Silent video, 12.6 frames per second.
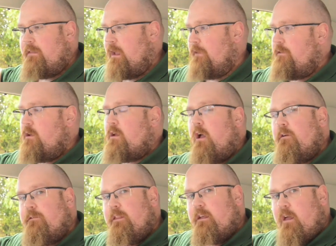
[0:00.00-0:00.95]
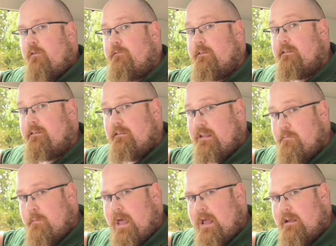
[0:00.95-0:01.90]
that if you go for the comfort seat
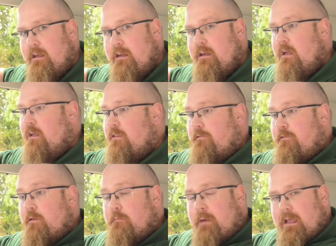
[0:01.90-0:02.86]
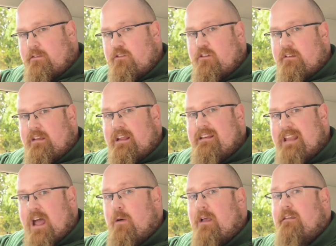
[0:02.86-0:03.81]
pack, the front passenger seat
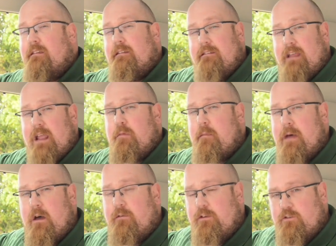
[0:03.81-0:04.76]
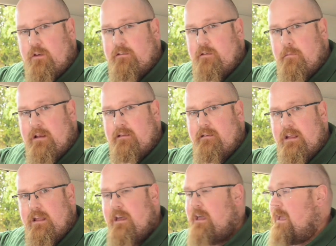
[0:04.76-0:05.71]
now has the same amount of
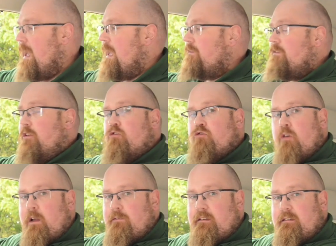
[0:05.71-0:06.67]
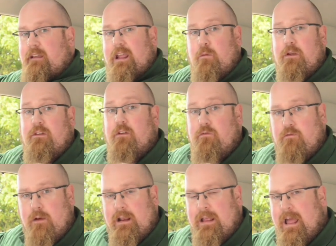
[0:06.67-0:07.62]
adjustability as the driver's seat, which is
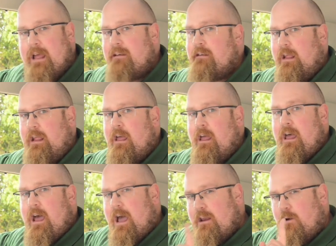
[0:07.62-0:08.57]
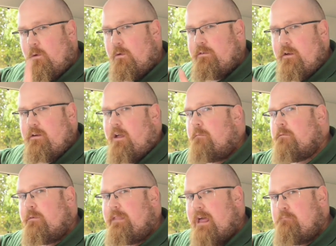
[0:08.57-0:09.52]
really handy. And it also
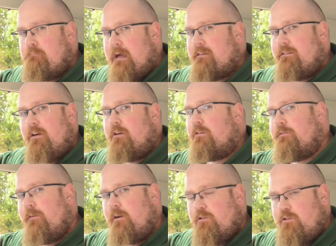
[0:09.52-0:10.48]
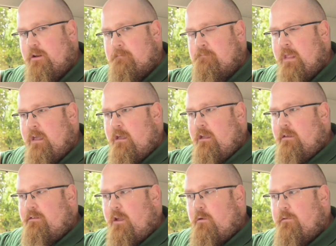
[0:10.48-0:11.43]
comes with that massage function.
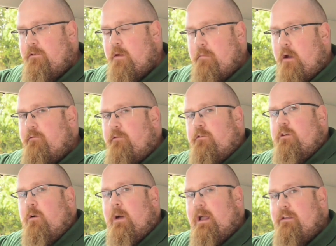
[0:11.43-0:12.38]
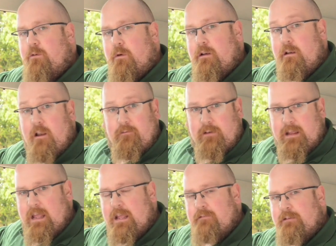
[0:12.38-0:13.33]
So if you're both on your way to a
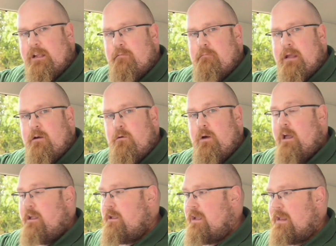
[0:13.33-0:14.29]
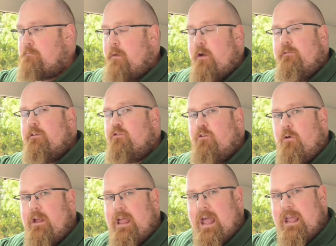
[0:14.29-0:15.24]
lovely evening meal, you can both
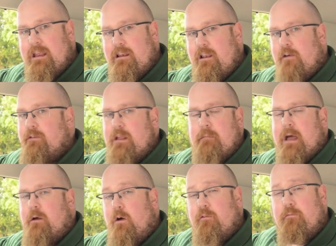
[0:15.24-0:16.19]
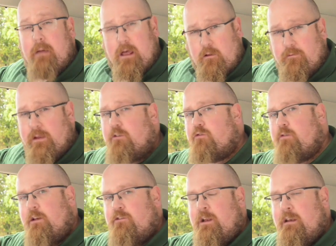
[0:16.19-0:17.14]
enjoy a lovely bout of pelvic
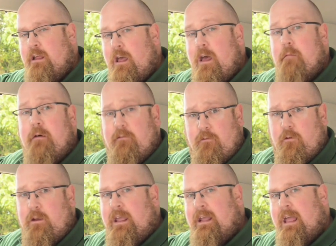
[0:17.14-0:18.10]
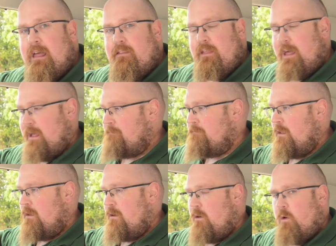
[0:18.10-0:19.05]
stretching before you get there,
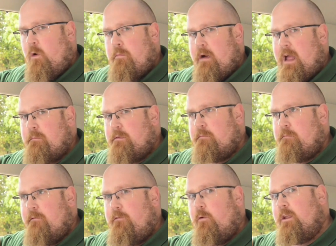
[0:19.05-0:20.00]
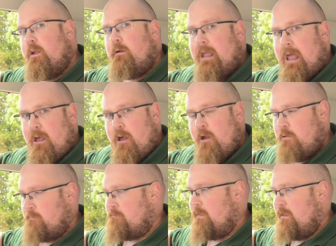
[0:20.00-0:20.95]
or perhaps before you get
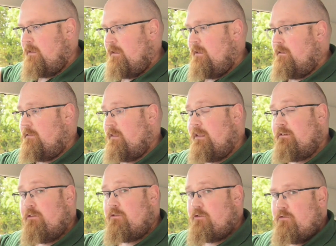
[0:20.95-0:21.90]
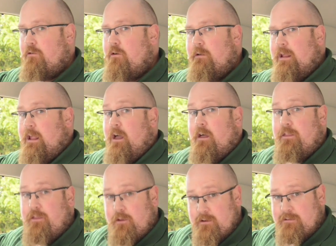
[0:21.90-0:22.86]
home. So this is truly a
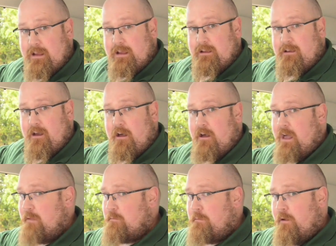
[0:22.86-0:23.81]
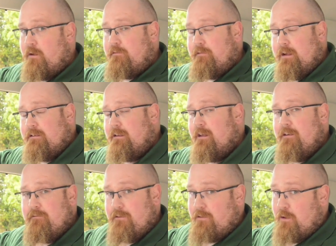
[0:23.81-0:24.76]
third date car and perfect
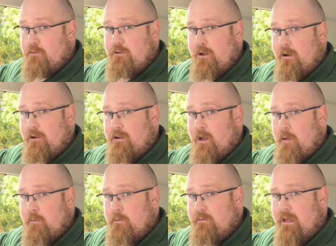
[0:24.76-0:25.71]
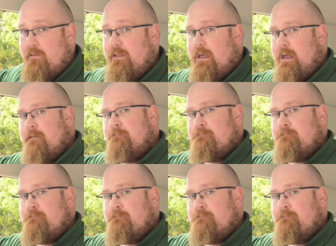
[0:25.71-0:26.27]
for those young couples out there.